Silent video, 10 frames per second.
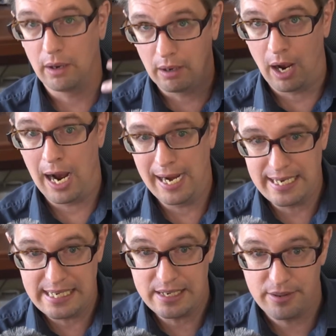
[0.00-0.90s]

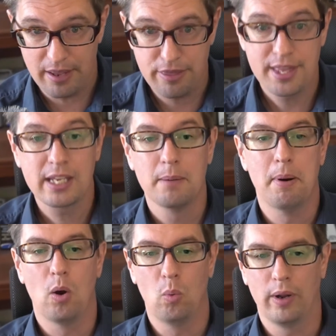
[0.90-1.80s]
i.e. they think
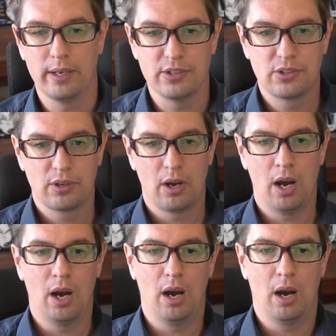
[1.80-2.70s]
about what is
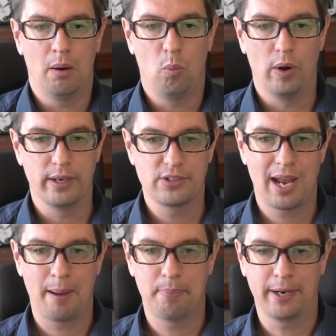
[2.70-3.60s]

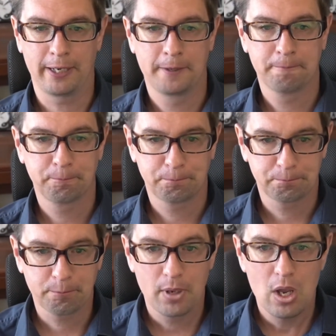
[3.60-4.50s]
happening.
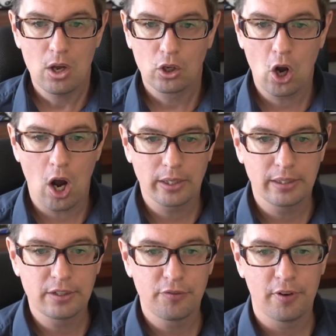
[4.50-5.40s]

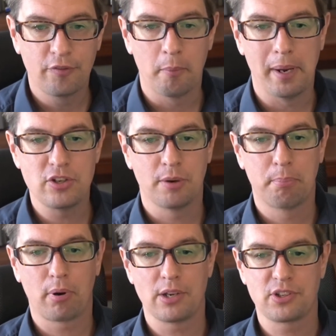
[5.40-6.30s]
Cognitive information
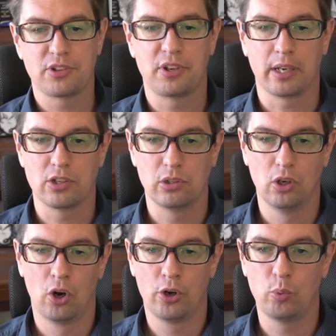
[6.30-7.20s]
processing is
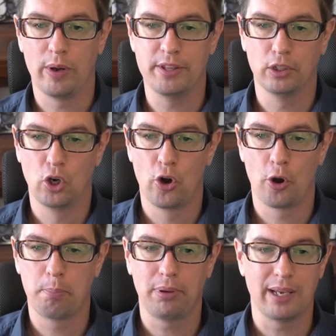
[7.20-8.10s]
learned when the learner
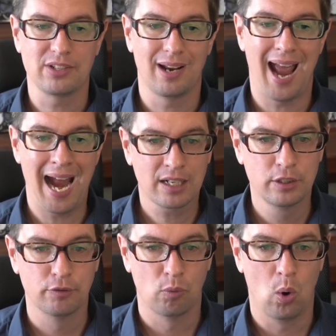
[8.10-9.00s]
plays an
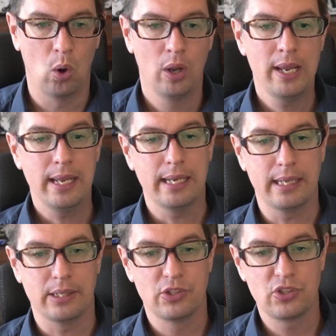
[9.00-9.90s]
active role
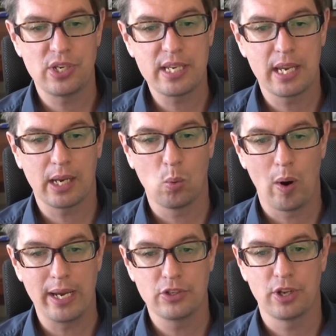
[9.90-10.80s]
in seeking
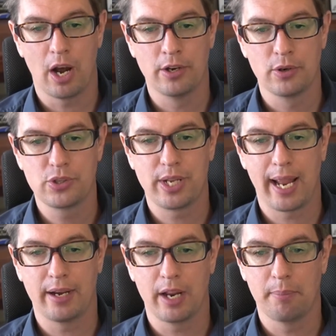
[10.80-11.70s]
ways to
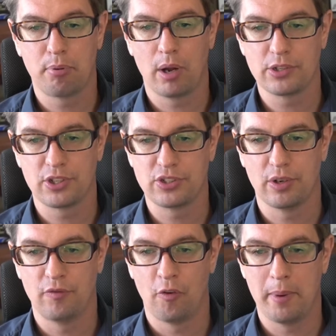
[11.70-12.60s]
understand and process
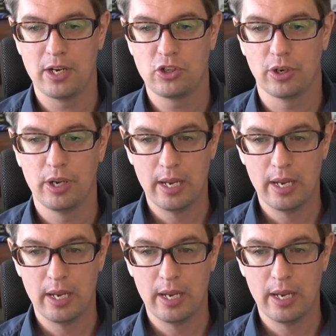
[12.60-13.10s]
information